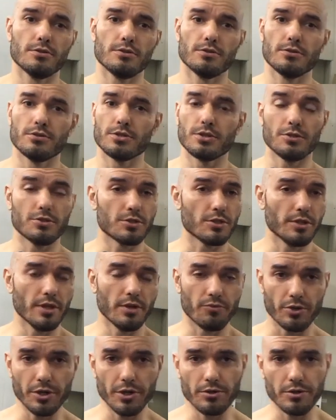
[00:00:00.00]
since you
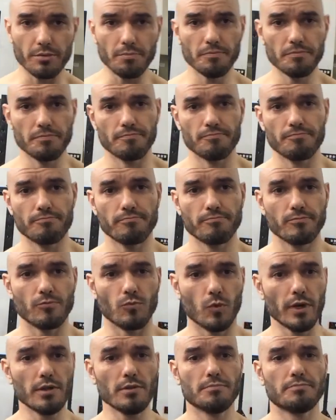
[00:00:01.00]
never hear them,
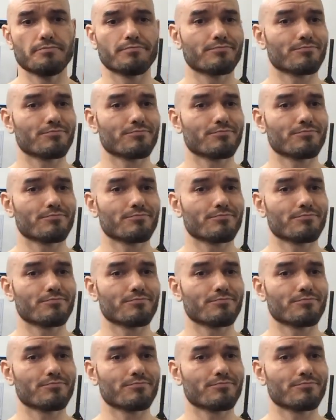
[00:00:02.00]
well,